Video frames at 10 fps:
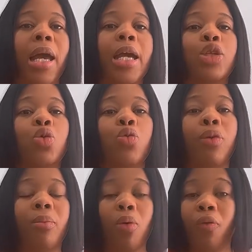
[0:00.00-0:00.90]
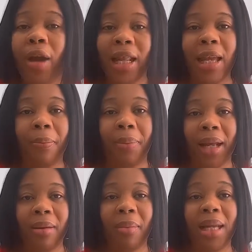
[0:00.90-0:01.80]
is to remove any
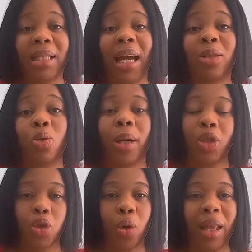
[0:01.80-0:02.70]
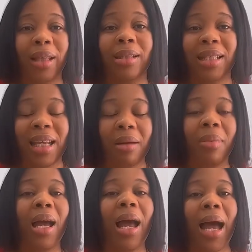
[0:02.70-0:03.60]
impediments and to ensure that the
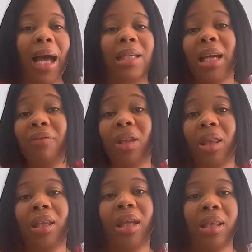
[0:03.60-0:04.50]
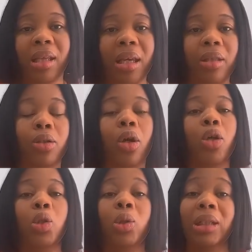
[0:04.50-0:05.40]
team has everything they need
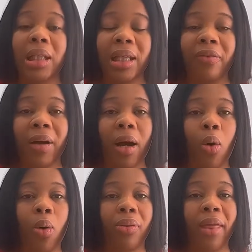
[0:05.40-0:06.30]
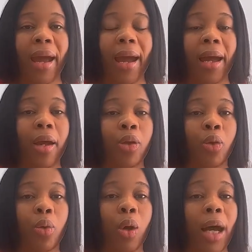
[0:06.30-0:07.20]
to deliver on their
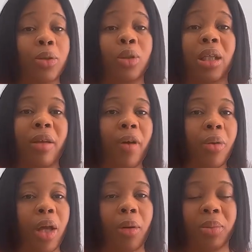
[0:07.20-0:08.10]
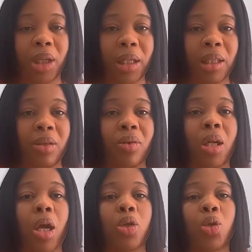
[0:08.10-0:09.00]

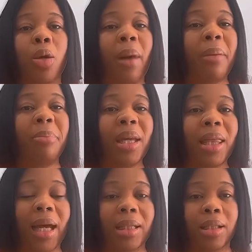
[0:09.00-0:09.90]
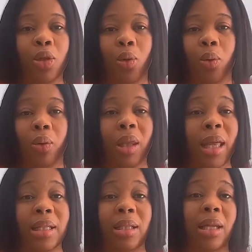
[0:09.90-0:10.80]
objectives. So it might be that
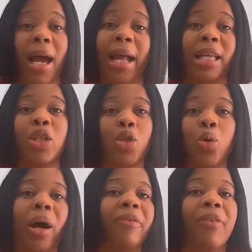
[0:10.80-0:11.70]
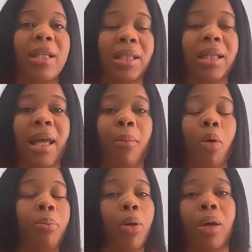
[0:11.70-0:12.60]
there's an issue affecting them
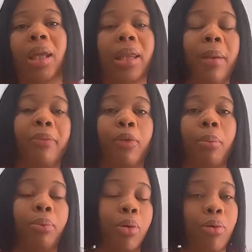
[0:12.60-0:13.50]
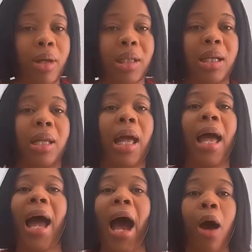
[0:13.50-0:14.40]
or blocking them from progressing.
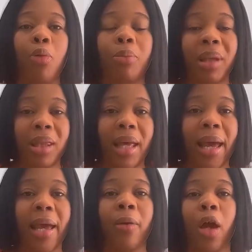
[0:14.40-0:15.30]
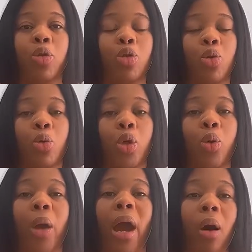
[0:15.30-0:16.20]
I will be there
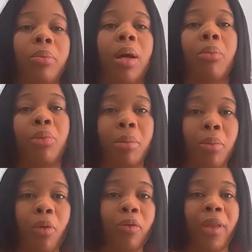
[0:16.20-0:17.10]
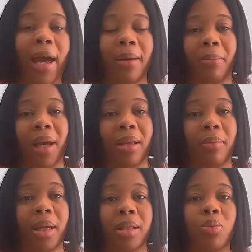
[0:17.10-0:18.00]
to help them remove that
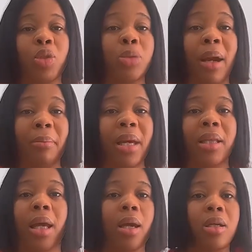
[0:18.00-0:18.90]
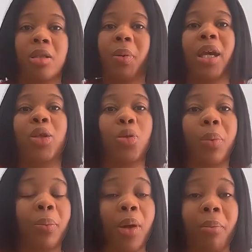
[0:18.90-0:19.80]
impediment, which might mean speaking to
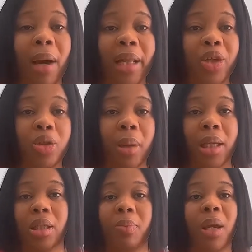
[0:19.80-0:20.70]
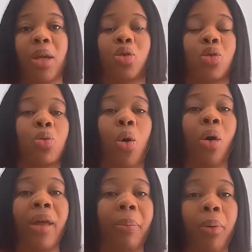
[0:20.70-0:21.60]
people in management, speaking to
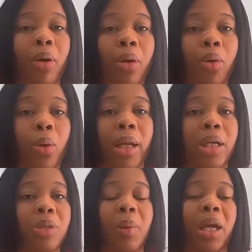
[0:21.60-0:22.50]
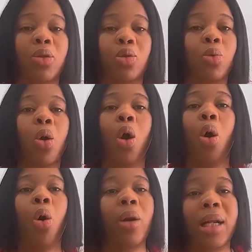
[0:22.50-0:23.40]
other product owners, speaking to
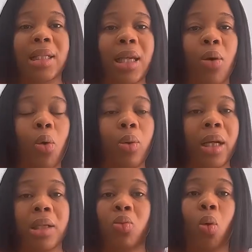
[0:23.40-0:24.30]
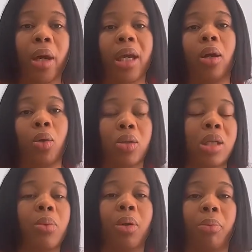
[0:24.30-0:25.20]
other stakeholders, working
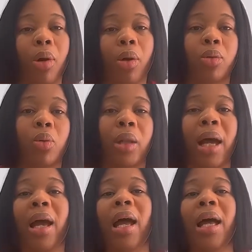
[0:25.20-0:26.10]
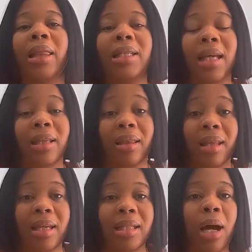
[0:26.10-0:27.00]
closely with the product owner. These are the
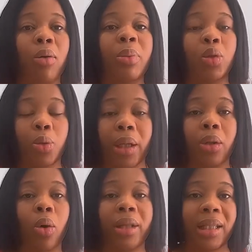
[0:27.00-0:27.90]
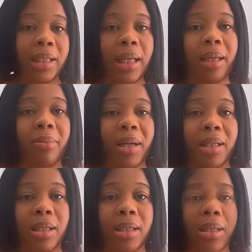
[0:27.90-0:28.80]
things I will be doing on a daily
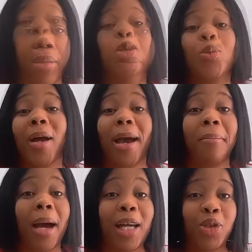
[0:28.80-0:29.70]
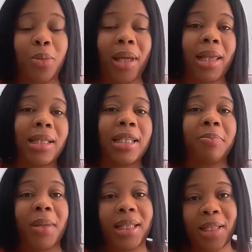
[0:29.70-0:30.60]
basis. So I am assuming this is
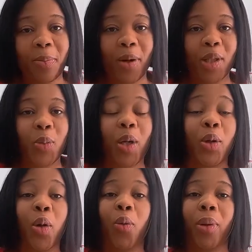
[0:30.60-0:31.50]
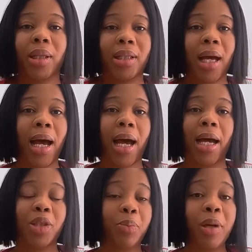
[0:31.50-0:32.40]
mid-sprint. We're done with
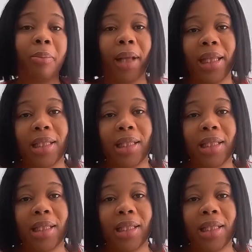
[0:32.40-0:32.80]
our sprint planning